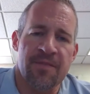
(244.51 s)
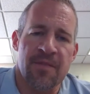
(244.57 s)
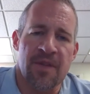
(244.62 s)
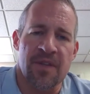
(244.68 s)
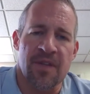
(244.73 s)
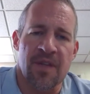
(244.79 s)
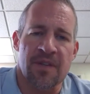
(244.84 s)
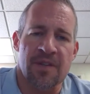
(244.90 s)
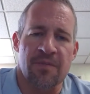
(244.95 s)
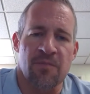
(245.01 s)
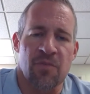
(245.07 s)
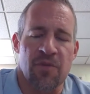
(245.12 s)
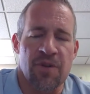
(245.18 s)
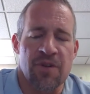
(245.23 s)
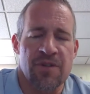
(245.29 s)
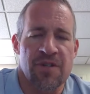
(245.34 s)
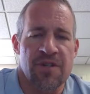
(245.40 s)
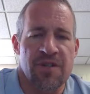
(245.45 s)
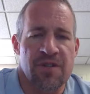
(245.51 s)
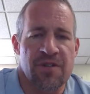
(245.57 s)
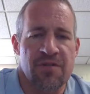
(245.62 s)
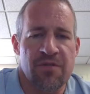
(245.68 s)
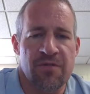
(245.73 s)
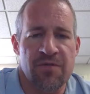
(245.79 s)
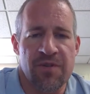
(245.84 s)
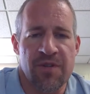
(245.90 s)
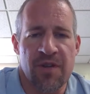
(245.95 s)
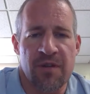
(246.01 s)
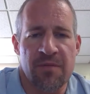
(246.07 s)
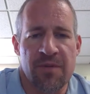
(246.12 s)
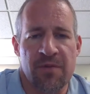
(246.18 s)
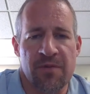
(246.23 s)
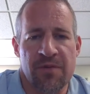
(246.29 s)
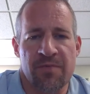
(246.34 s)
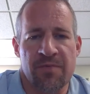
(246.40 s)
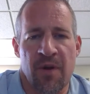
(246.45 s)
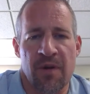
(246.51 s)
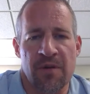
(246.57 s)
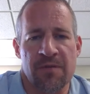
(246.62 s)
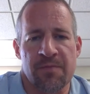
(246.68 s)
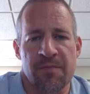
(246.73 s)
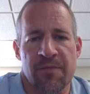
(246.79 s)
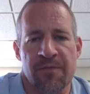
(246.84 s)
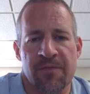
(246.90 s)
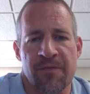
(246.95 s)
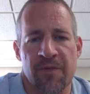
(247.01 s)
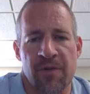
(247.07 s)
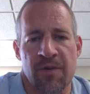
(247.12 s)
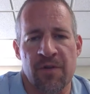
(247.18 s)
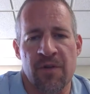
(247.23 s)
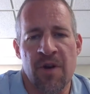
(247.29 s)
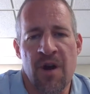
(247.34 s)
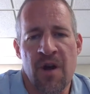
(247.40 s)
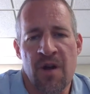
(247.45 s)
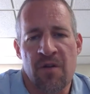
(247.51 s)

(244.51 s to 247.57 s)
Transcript: and that the mortgage industry was going to be responsible for